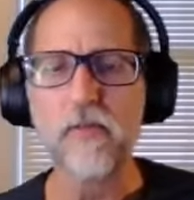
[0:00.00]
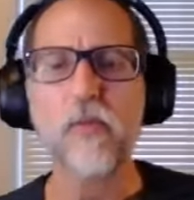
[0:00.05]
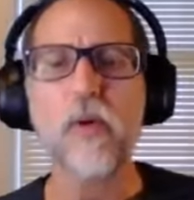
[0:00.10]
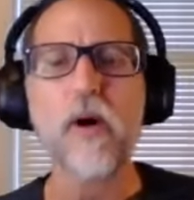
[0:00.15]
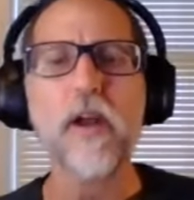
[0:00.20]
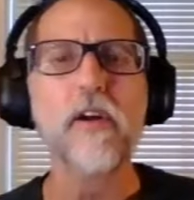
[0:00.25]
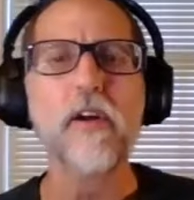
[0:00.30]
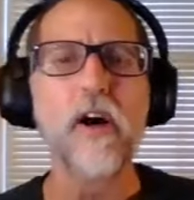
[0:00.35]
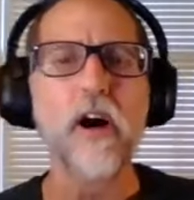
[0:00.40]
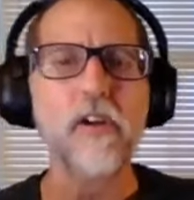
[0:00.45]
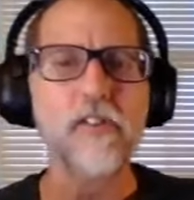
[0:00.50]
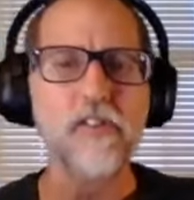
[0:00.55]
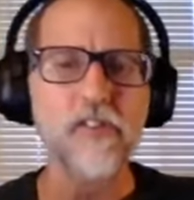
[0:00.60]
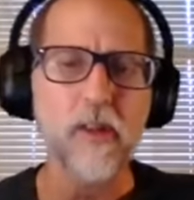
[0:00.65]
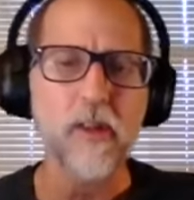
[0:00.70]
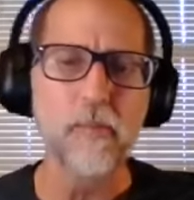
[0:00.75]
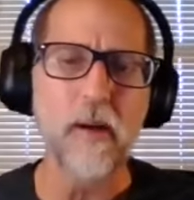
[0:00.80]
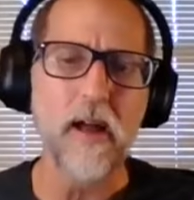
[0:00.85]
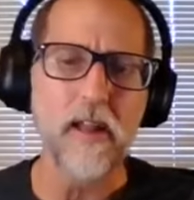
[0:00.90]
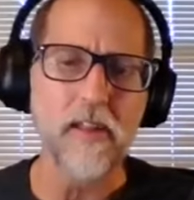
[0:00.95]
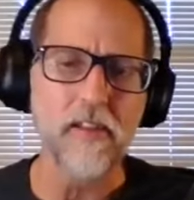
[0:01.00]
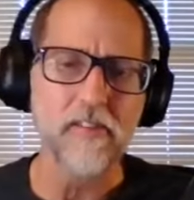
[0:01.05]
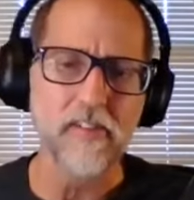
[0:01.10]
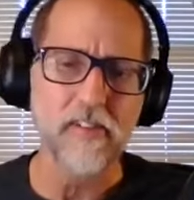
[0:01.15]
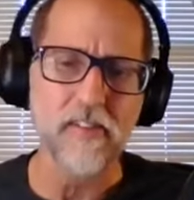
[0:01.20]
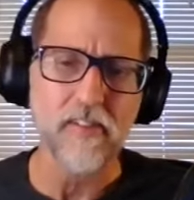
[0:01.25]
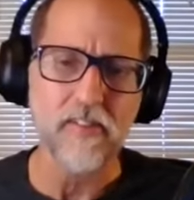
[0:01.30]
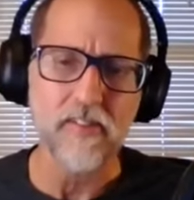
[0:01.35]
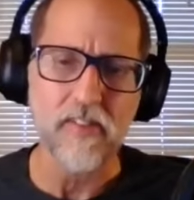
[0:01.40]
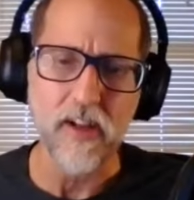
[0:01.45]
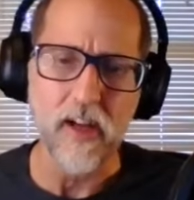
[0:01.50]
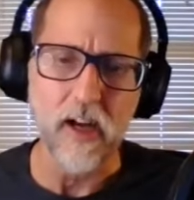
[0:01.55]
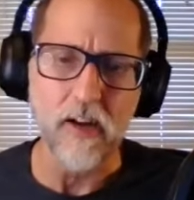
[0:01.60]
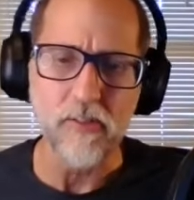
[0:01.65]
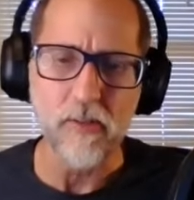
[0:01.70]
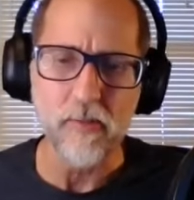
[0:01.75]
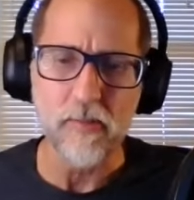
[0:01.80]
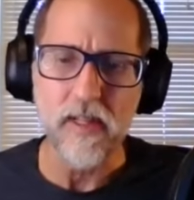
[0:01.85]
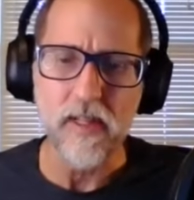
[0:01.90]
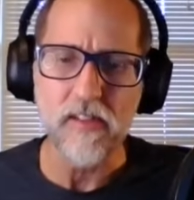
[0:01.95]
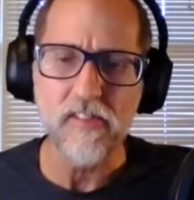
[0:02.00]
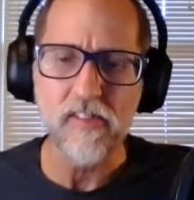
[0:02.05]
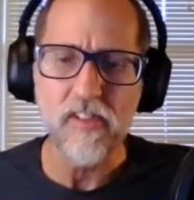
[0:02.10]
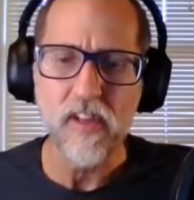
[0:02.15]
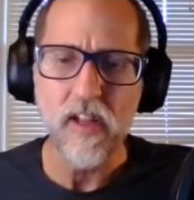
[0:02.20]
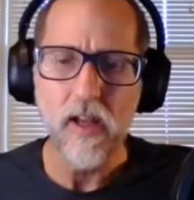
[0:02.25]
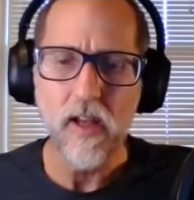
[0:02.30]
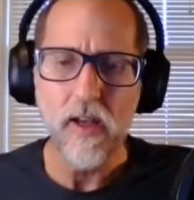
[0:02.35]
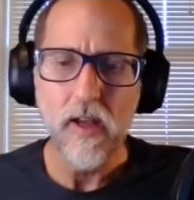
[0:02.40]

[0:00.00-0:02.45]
What are also the policies of the governments?